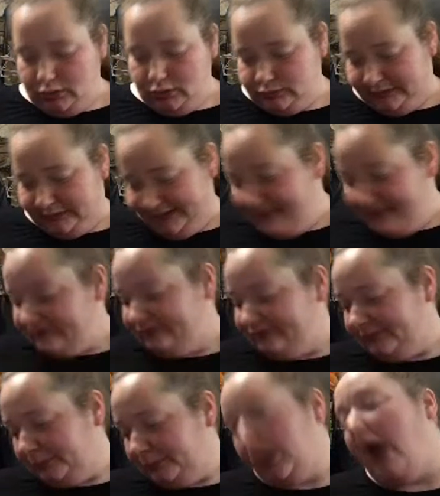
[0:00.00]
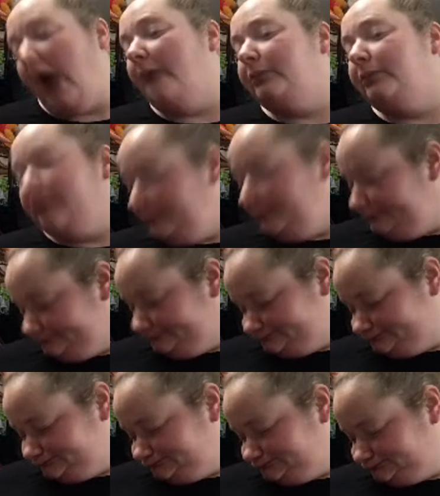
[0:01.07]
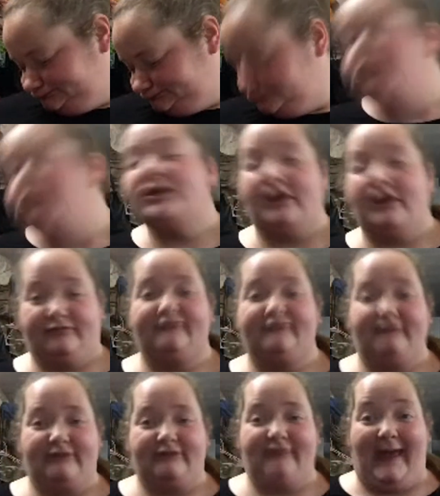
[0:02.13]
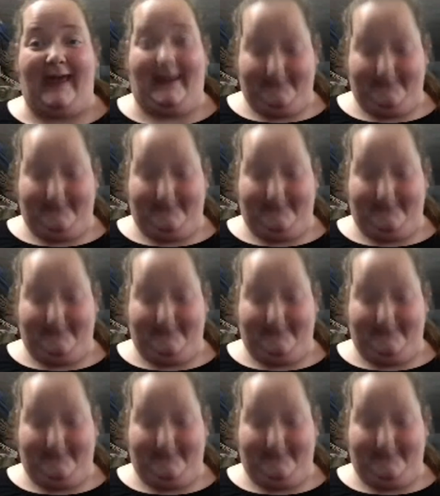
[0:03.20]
That's a problem. I'm gonna have to fix that.